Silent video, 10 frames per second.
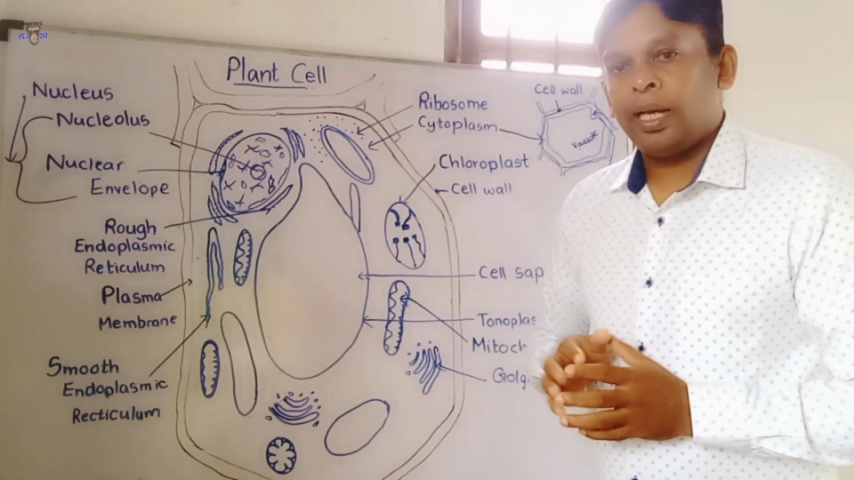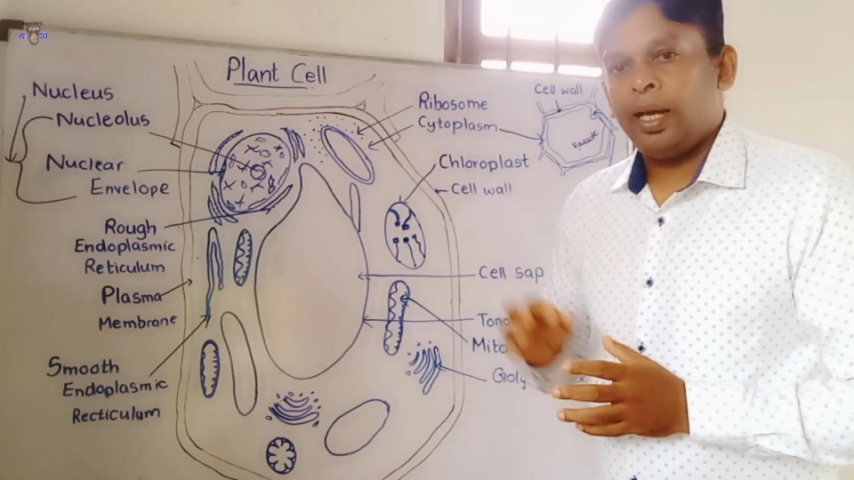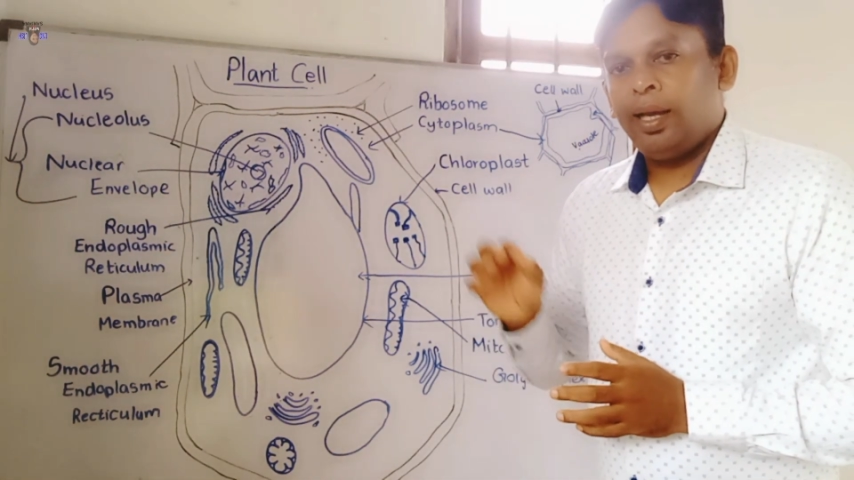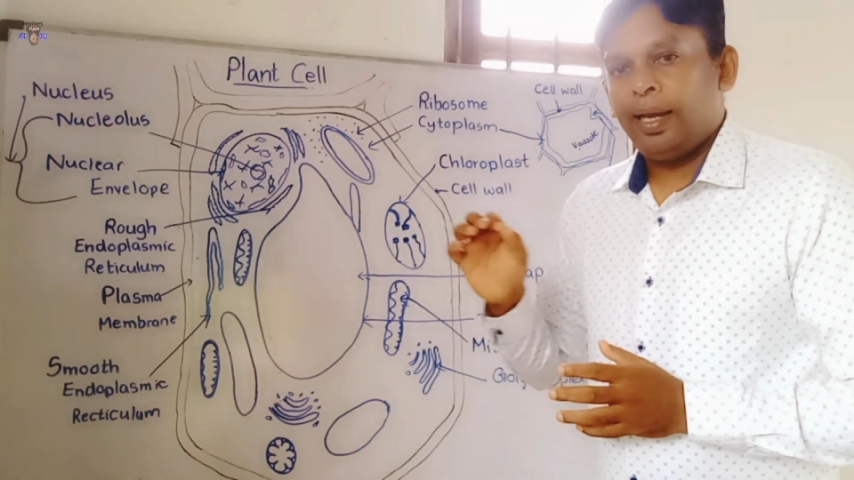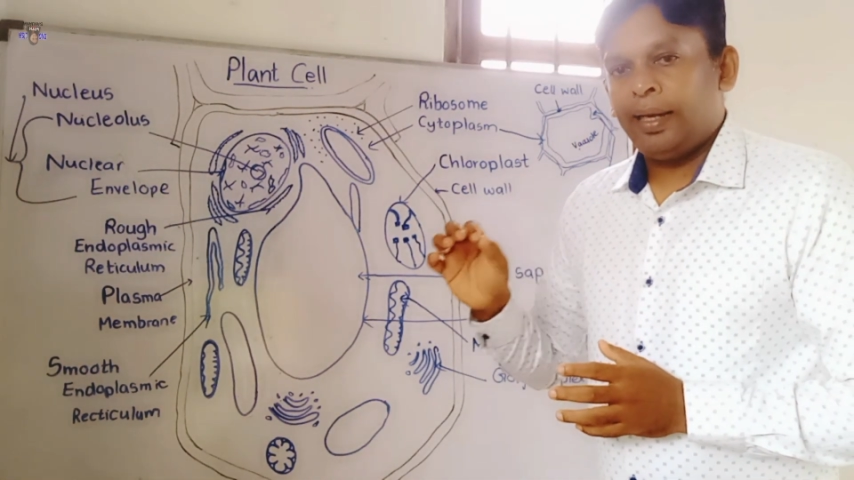
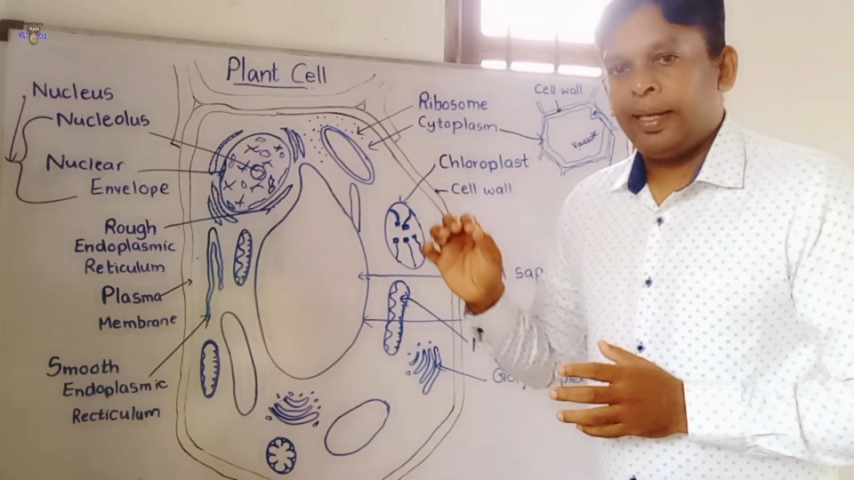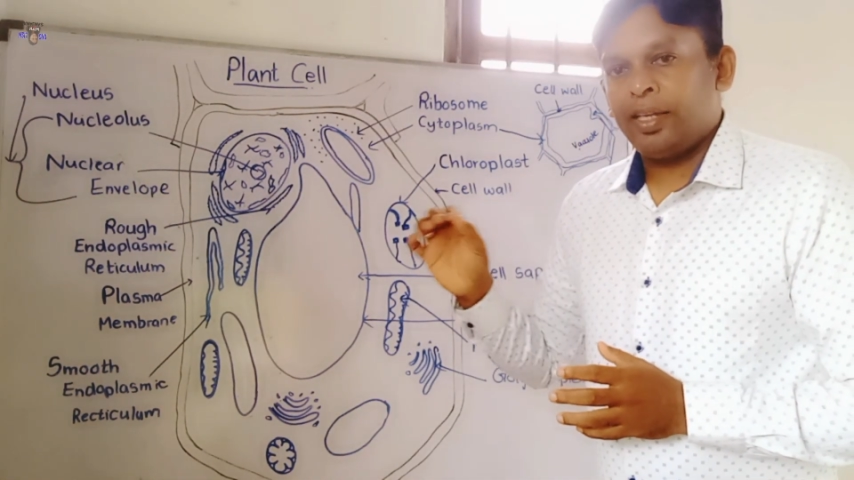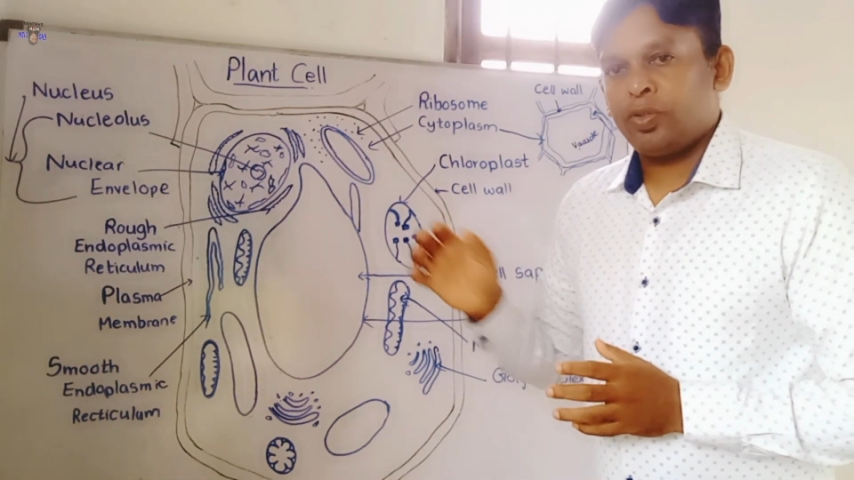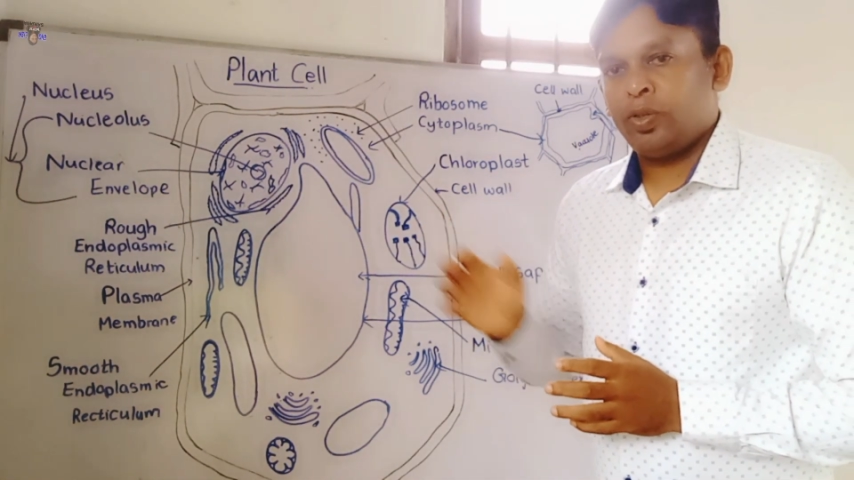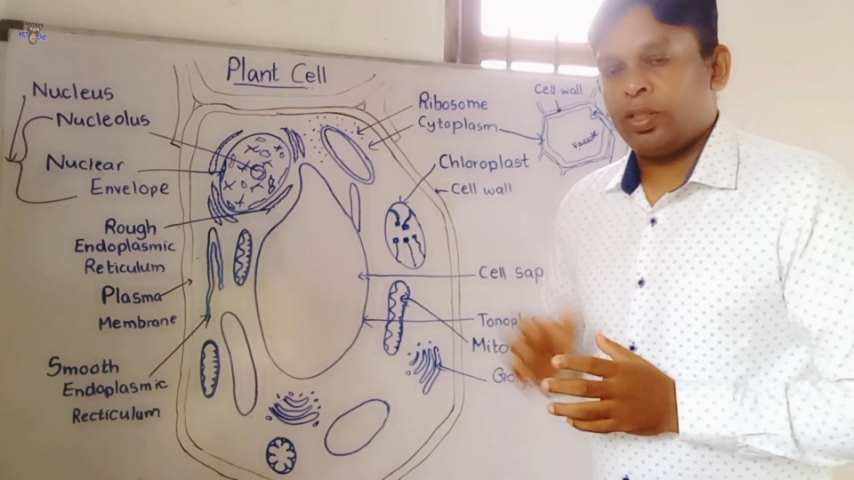are
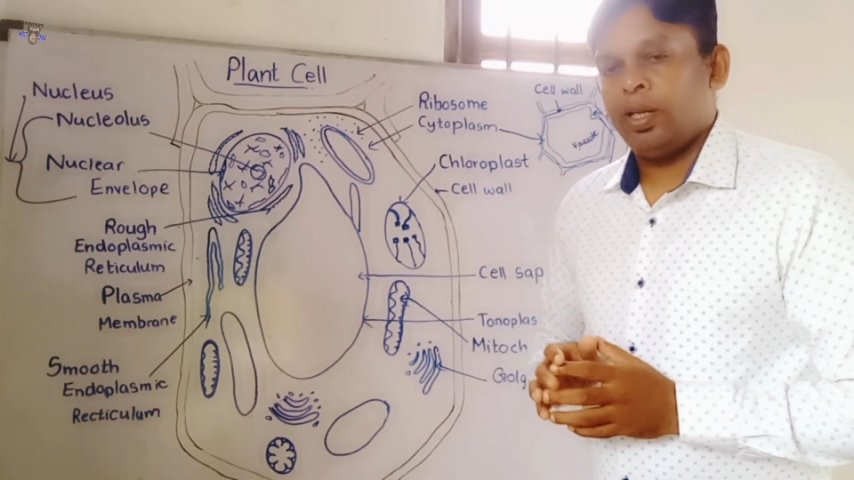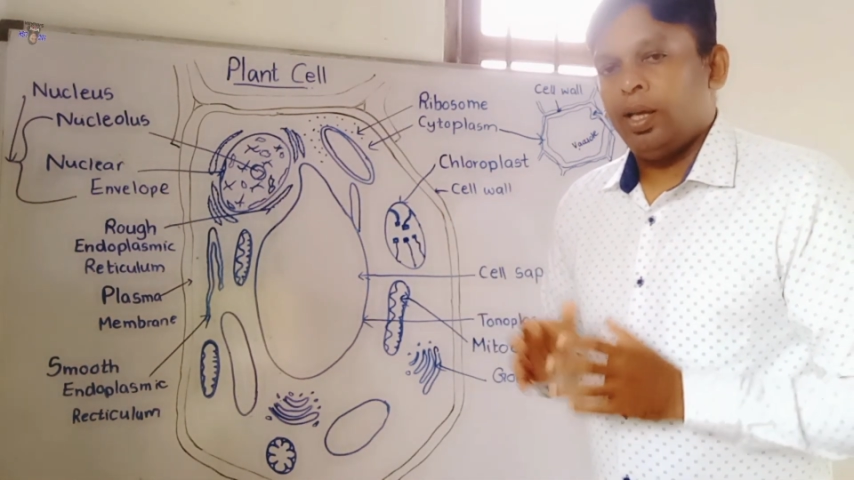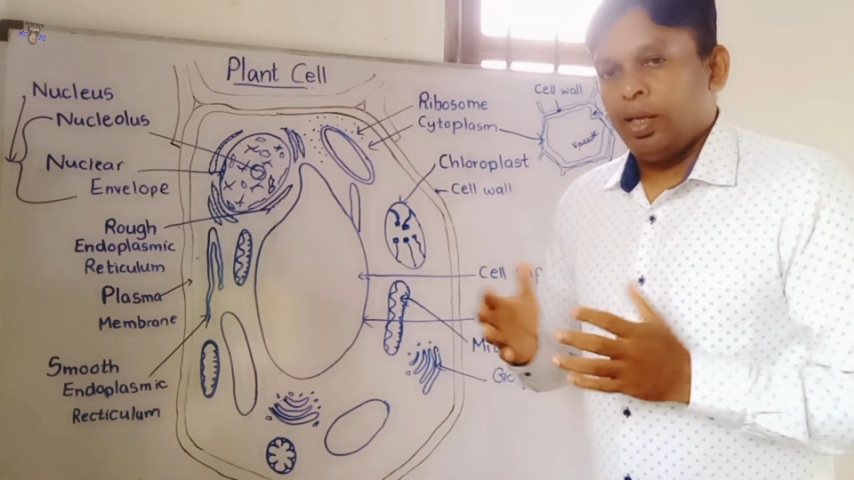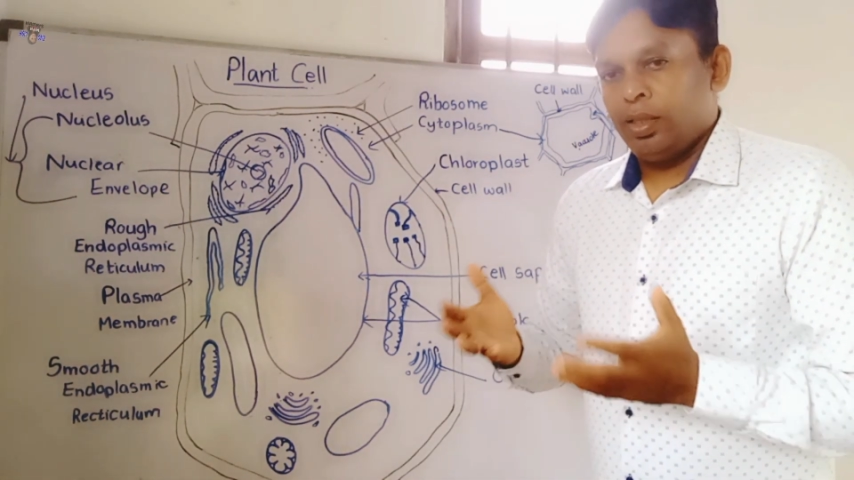attached to it.